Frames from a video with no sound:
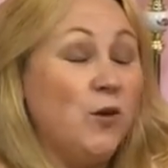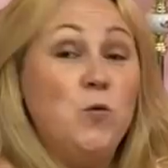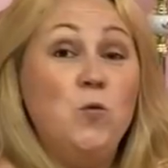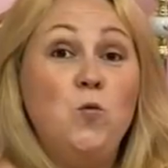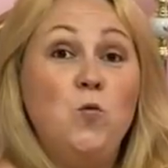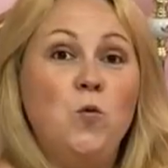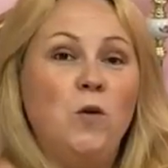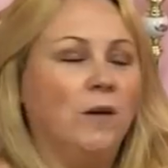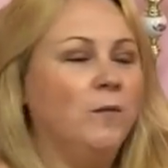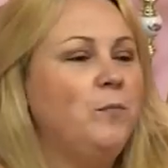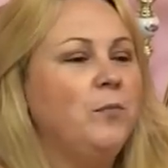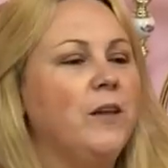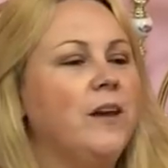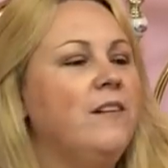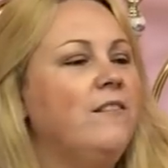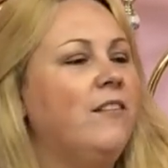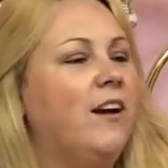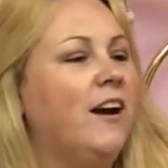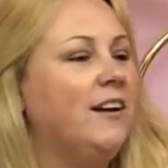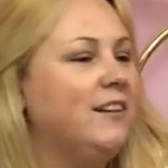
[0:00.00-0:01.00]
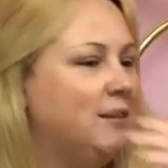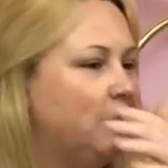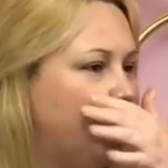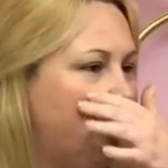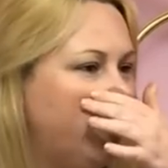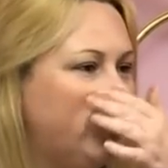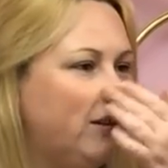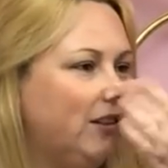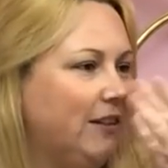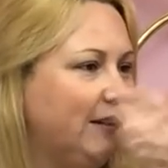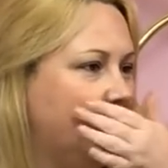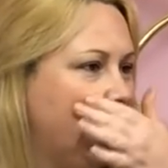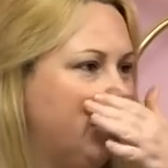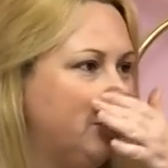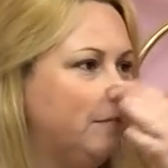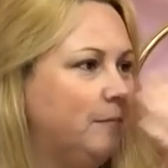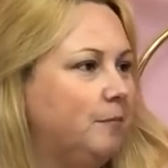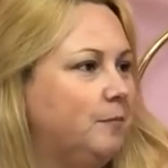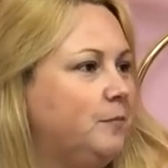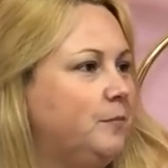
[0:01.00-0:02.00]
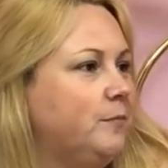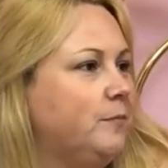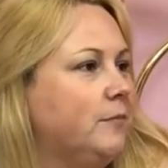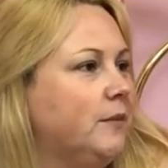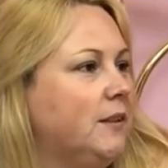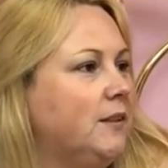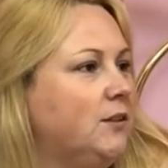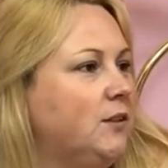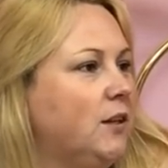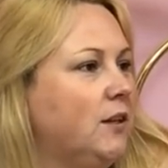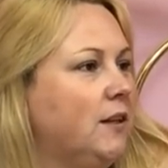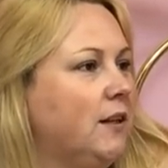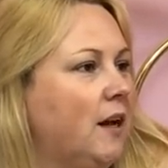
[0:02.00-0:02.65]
Ooh. All right, shall we have a look at them? Let's turn